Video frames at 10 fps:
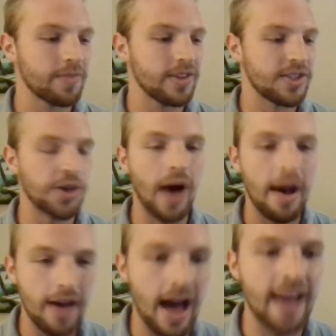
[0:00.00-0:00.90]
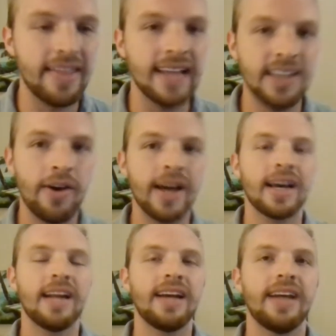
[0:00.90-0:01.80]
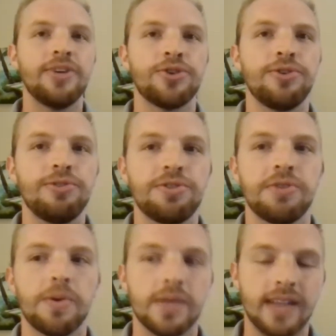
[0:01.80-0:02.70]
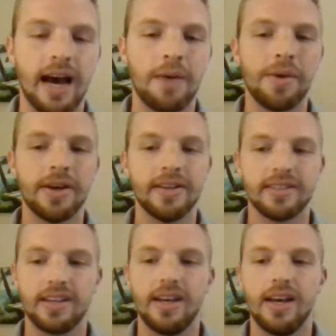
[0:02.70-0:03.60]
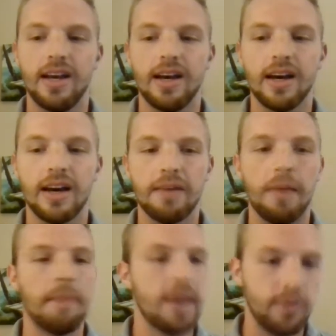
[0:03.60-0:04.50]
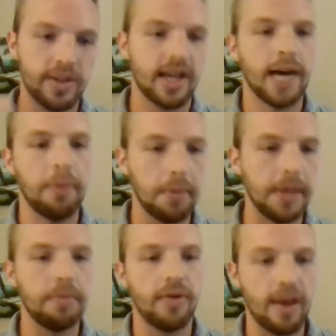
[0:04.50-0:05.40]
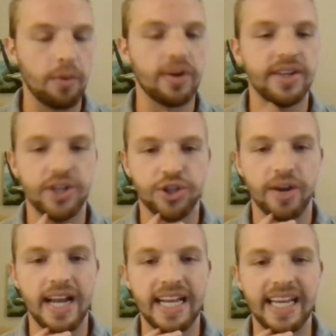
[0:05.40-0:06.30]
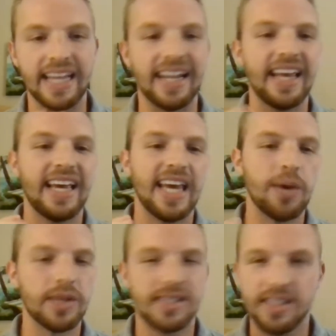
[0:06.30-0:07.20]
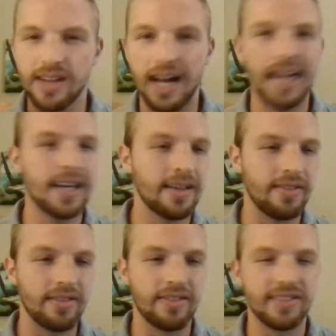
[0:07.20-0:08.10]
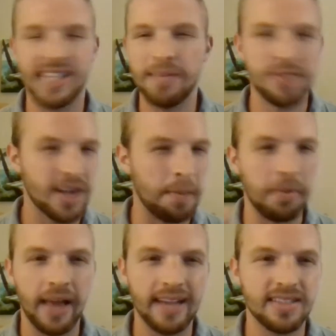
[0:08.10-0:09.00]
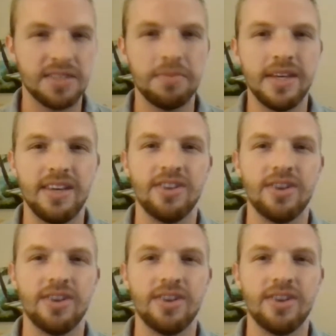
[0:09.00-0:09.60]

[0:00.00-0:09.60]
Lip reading: So that's how I kind of got introduced to it. I met with a couple of people that were into trading, and it was still kind of seemed complex to me.